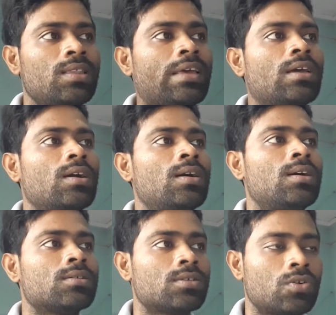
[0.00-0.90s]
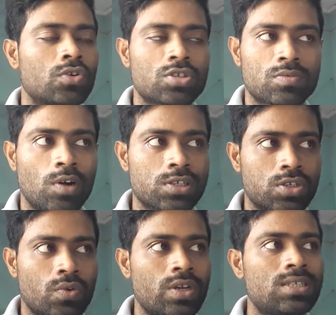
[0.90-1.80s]
They wrote small
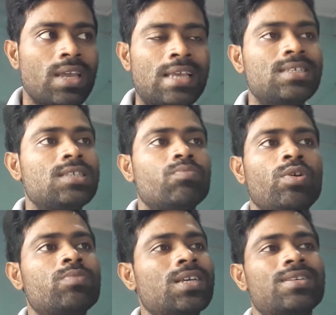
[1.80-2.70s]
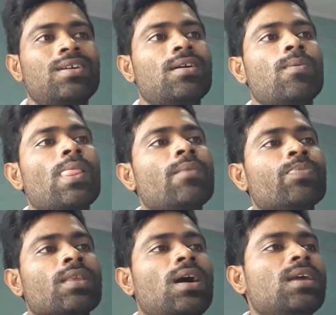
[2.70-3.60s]
stories, essays, poems, etc.
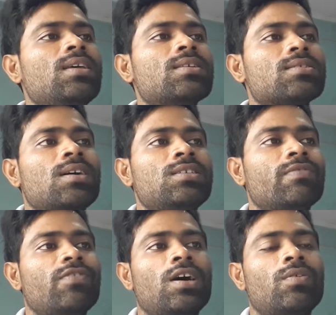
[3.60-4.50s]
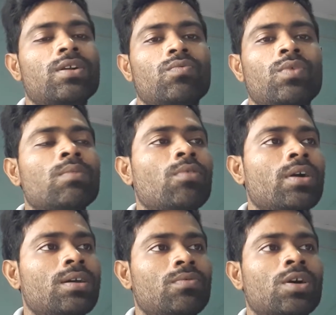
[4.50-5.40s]
I think the sun is a flower. One boy
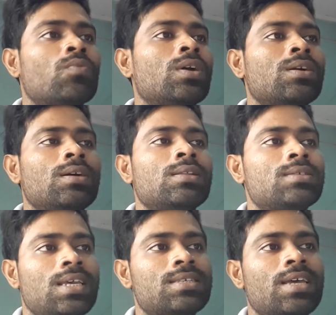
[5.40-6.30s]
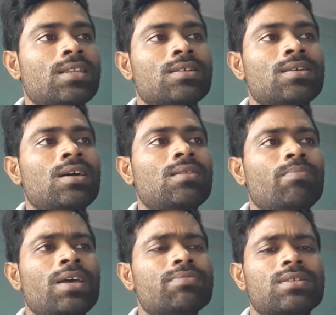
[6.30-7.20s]
or one girl says that sun,
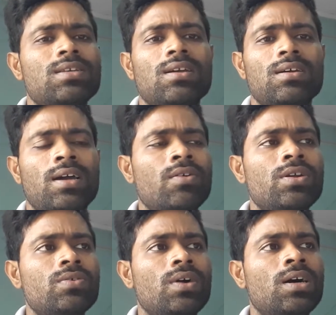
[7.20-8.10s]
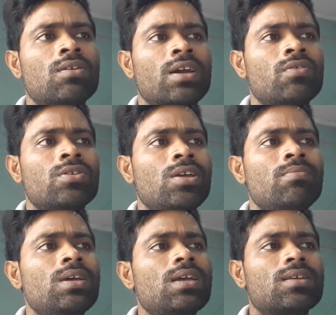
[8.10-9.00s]
perhaps according to her or according to him,
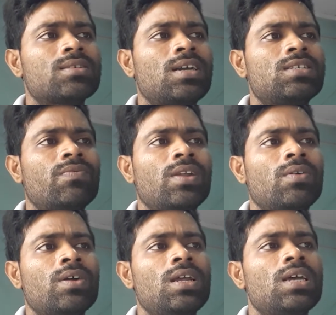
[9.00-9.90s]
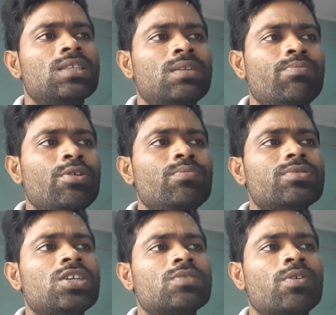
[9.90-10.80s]
the sun is a flower that blooms
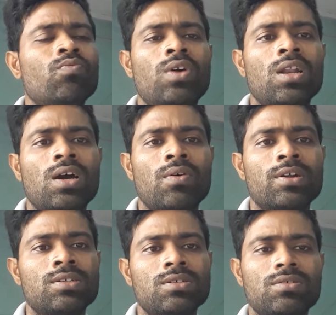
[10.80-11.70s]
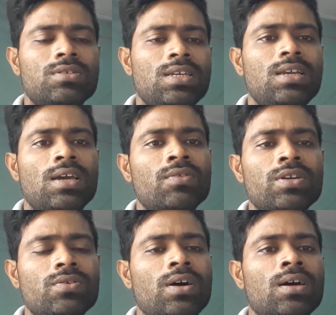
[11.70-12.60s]
just for 1 hour. So see, according
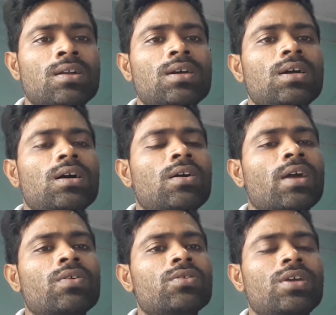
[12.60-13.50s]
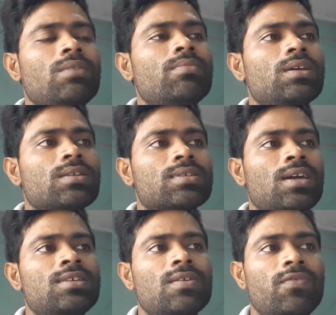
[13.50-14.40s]
to her or according to him, the sun
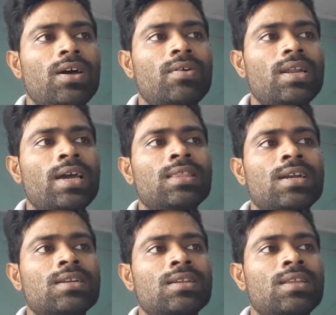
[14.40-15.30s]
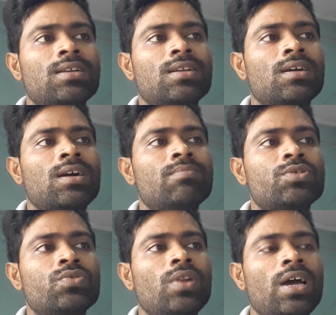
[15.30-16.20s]
is a flower, and that comes
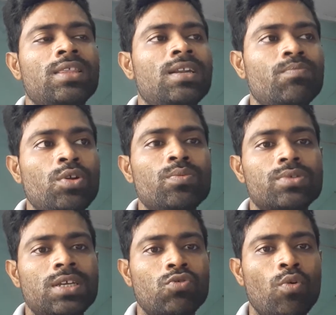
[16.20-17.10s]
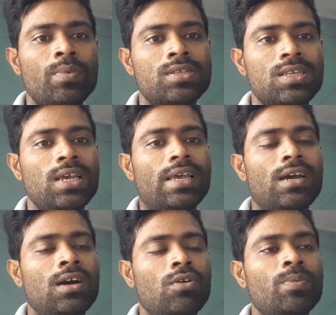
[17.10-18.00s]
to life, that blooms, that
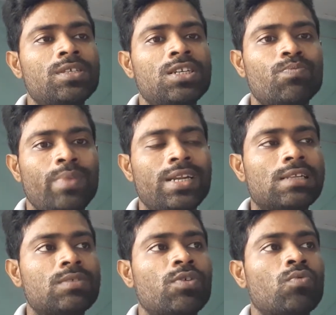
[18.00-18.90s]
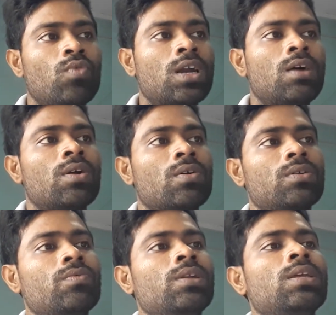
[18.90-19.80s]
opens its petals for 1 hour
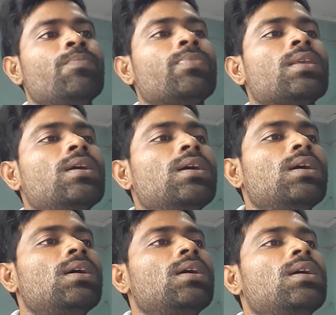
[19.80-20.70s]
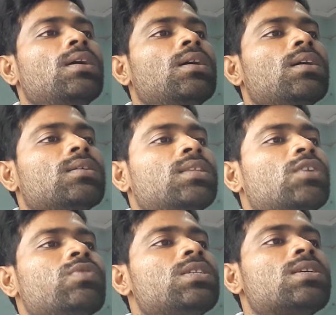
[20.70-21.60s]
only. That
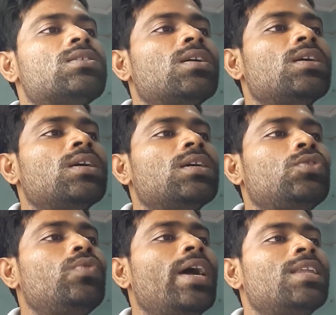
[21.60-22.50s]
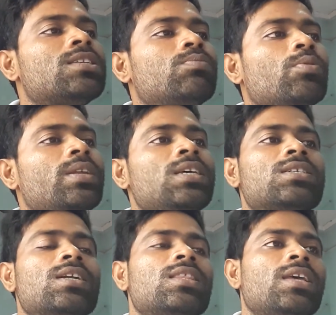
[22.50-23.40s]
was yesterday. Today at this moment,
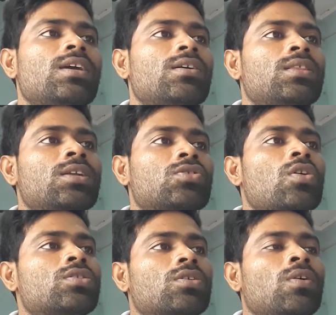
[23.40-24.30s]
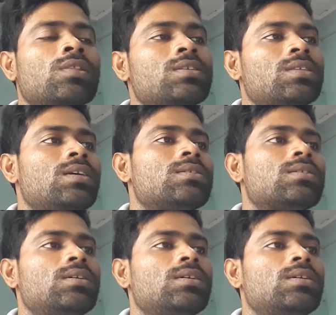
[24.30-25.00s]
yesterday they talked all these things.